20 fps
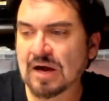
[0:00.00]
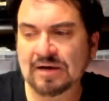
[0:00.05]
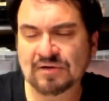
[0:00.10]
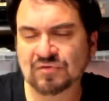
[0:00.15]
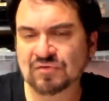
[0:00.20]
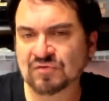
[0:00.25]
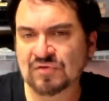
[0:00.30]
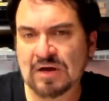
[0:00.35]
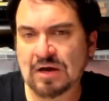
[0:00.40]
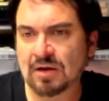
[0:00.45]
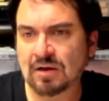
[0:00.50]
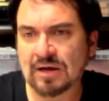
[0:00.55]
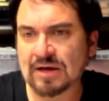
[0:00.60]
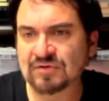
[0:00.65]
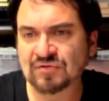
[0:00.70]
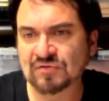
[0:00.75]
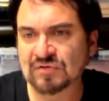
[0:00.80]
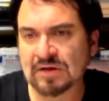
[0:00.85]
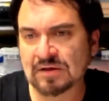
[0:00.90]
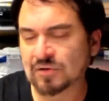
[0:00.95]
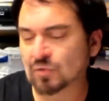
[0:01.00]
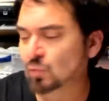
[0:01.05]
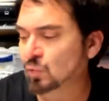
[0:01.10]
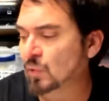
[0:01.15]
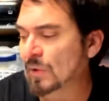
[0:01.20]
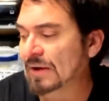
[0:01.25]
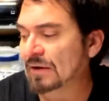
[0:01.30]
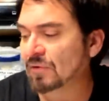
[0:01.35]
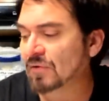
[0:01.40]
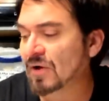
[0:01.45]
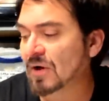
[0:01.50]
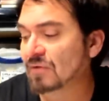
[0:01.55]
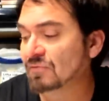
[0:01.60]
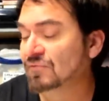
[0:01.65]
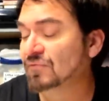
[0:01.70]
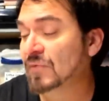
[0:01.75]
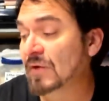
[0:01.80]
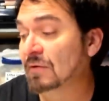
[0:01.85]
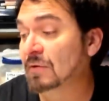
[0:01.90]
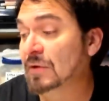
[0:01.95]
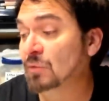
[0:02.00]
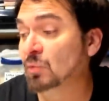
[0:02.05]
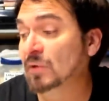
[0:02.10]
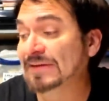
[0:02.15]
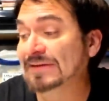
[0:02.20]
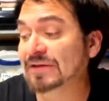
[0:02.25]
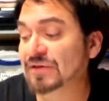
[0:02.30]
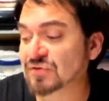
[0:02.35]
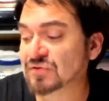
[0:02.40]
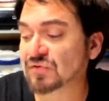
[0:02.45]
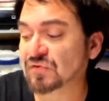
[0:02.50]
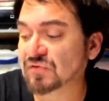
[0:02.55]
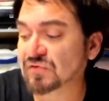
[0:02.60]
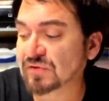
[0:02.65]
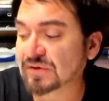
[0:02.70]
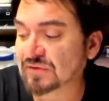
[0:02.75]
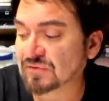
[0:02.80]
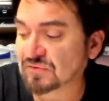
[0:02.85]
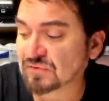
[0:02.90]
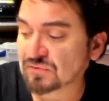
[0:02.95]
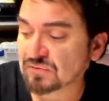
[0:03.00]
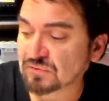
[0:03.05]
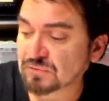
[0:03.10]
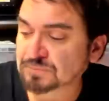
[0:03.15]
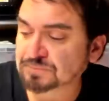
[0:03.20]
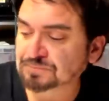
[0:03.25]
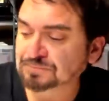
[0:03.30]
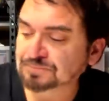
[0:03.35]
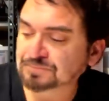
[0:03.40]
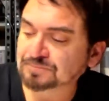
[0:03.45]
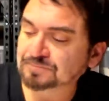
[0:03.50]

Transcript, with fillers: I sell. I sell it rare, uh, very religiously, too.